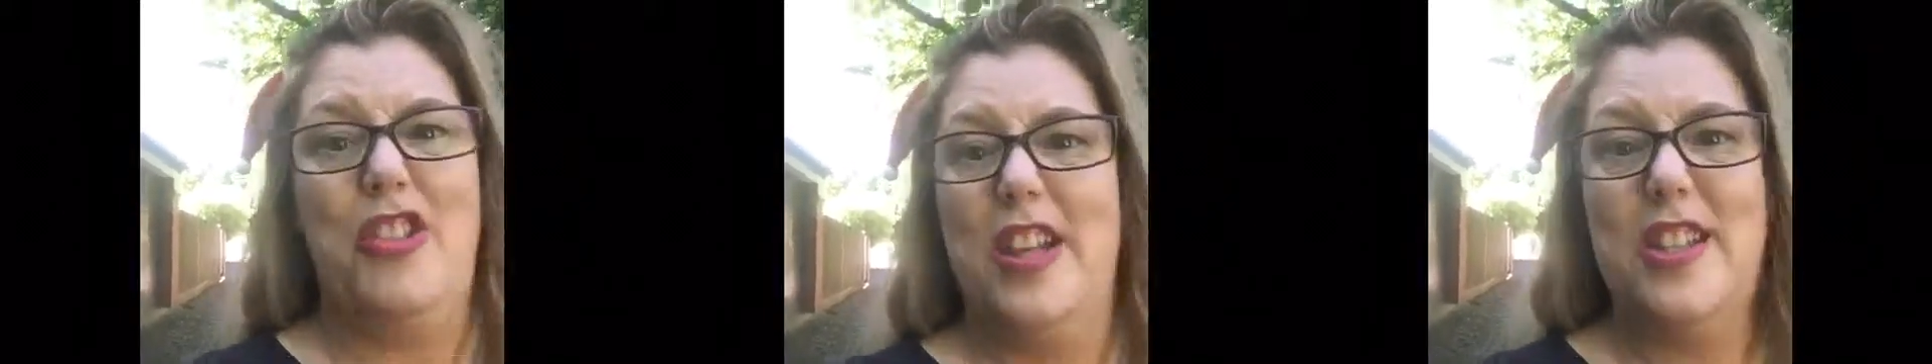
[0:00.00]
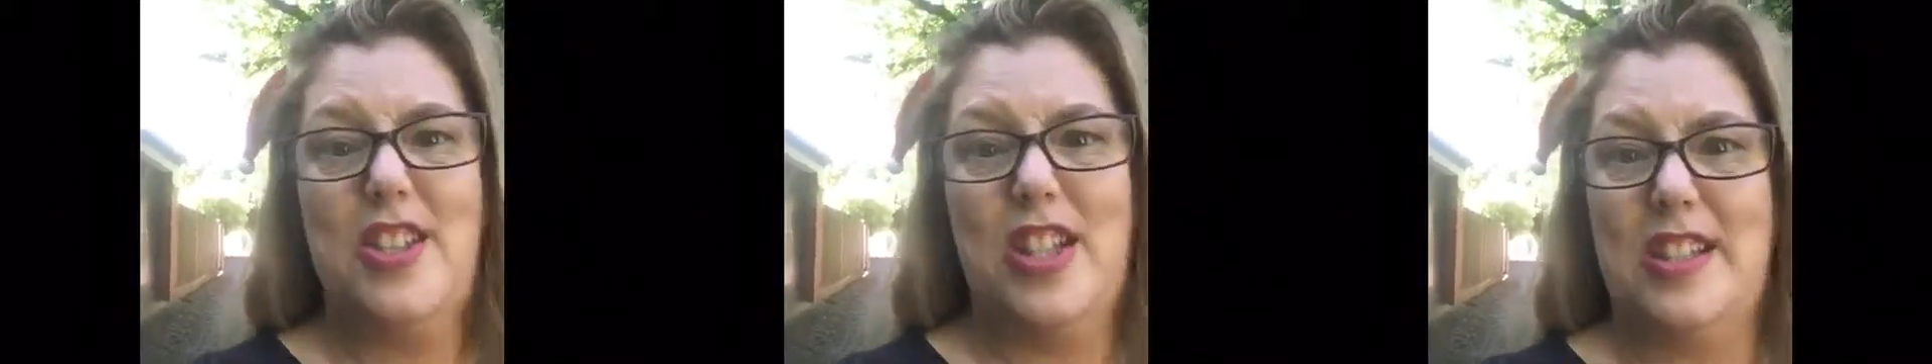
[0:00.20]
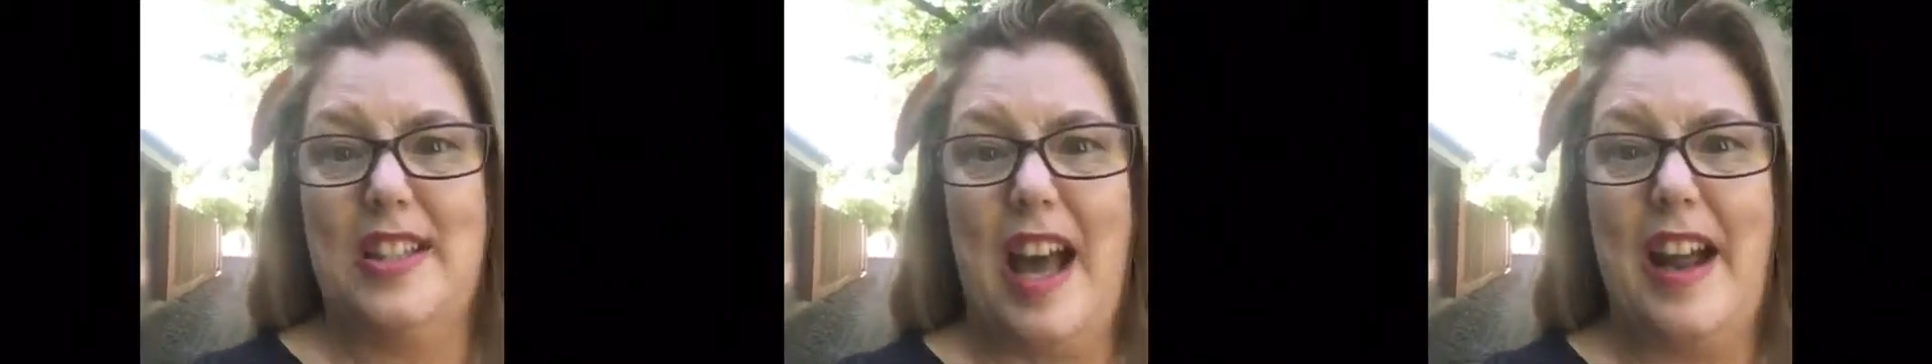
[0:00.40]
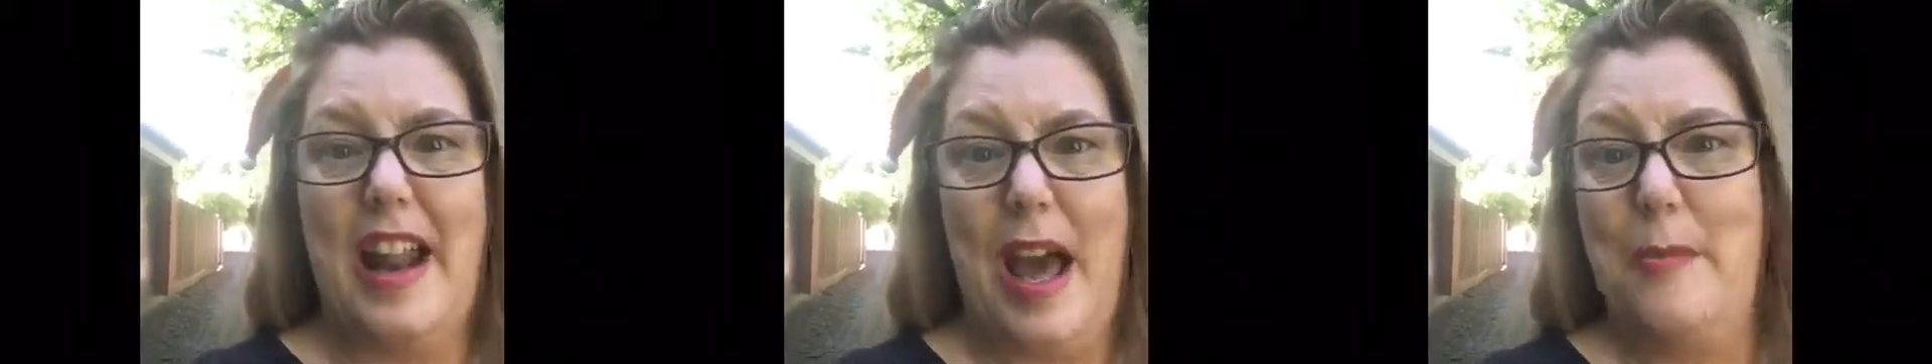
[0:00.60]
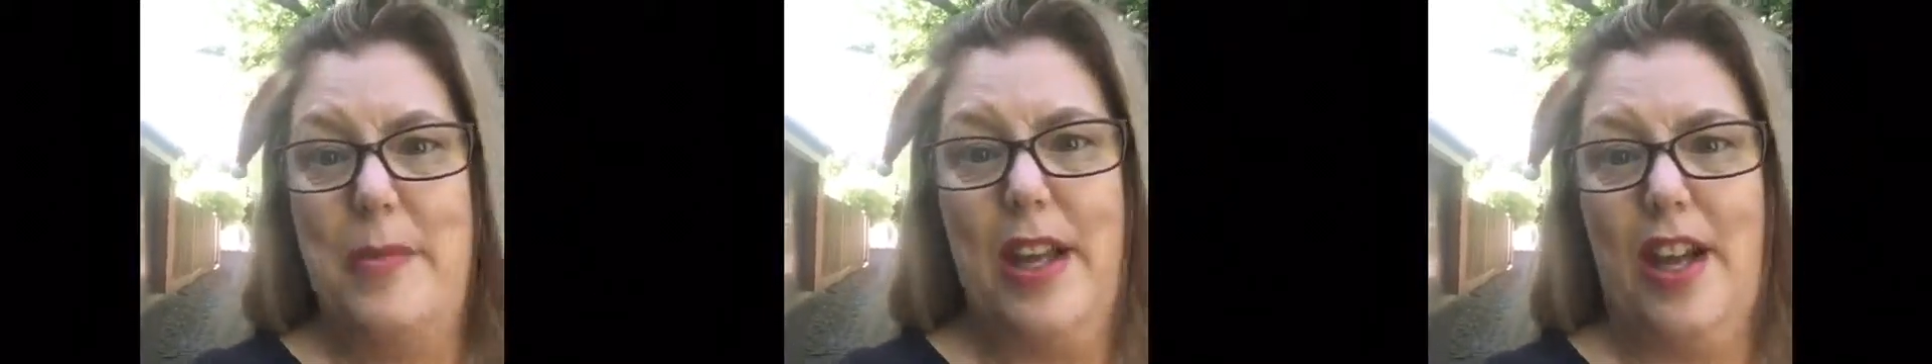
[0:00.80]
Things just start
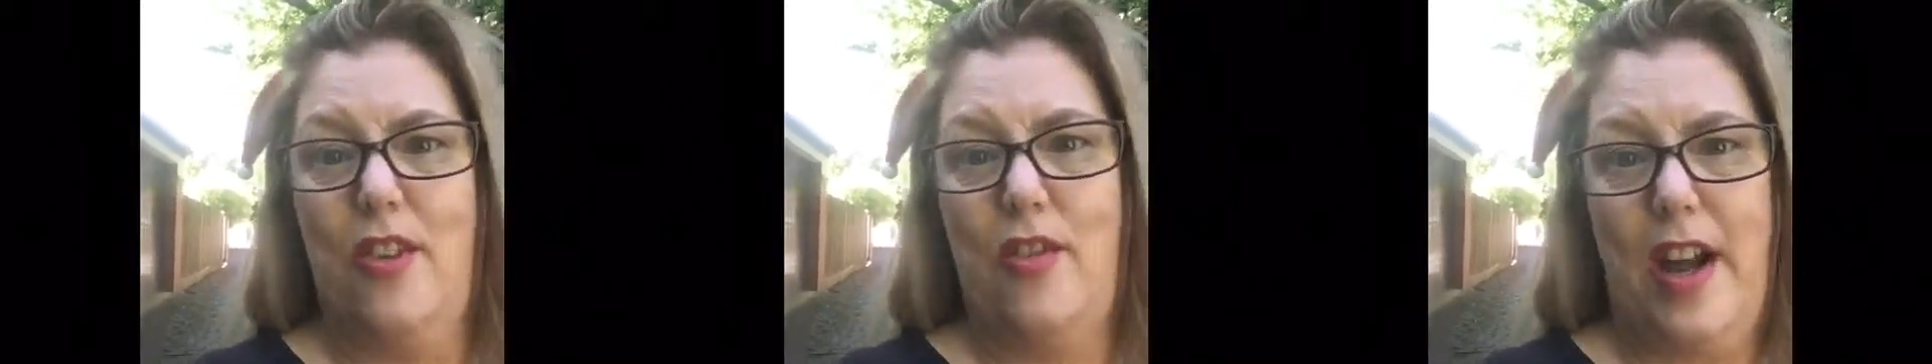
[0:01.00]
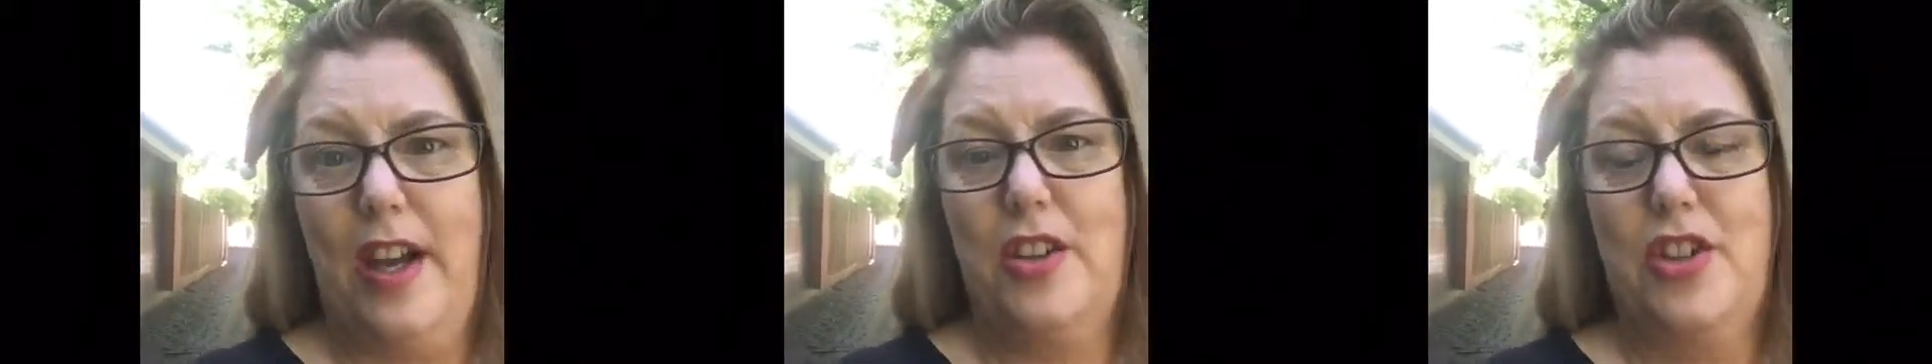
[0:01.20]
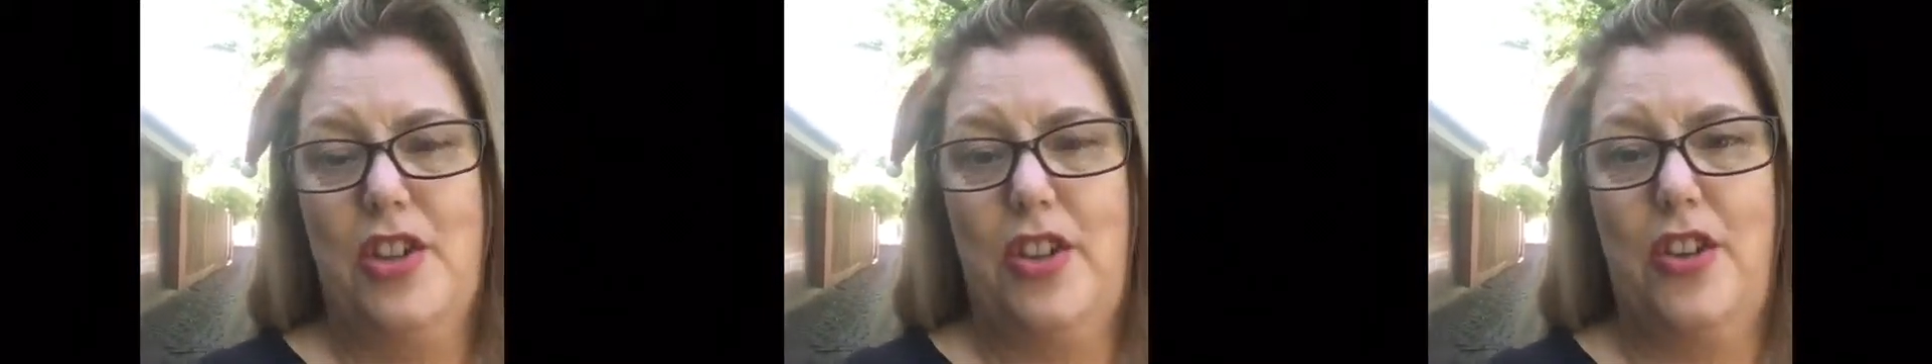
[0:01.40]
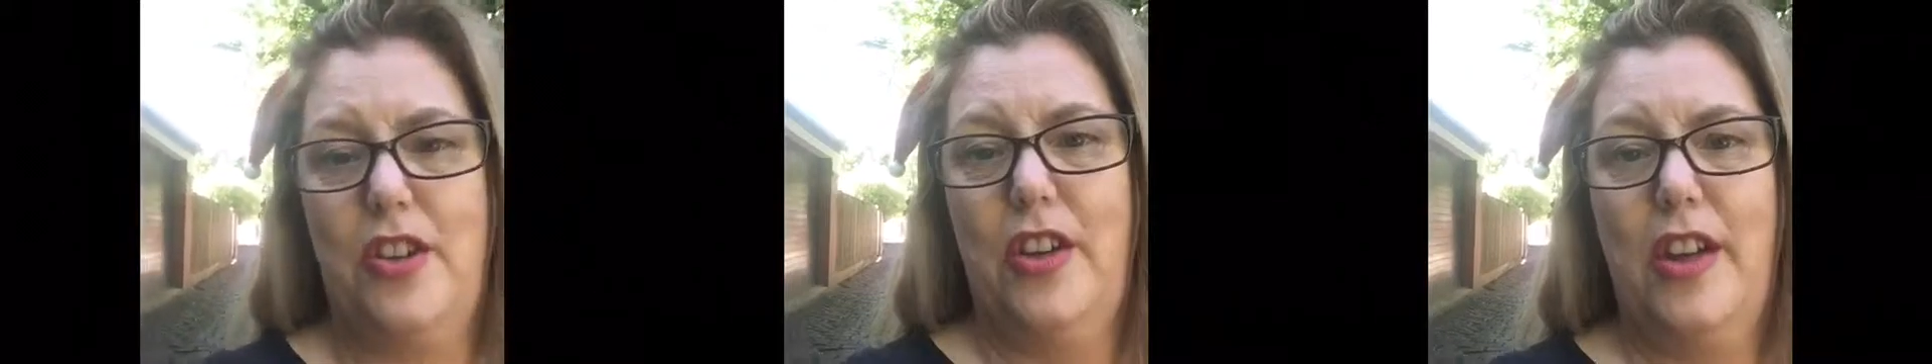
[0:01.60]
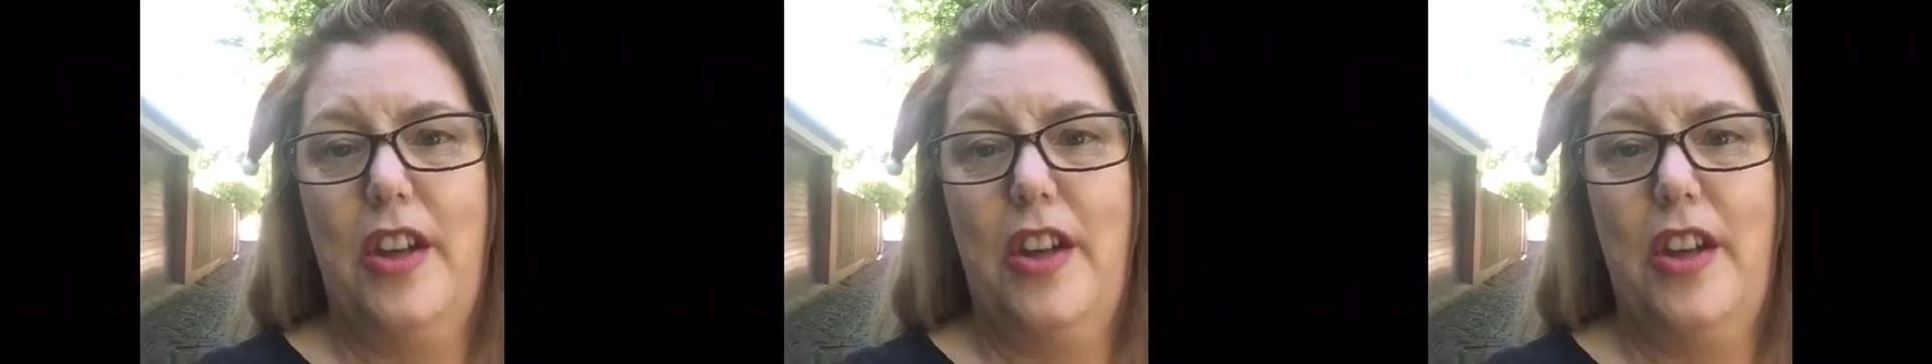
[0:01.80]
happening around you.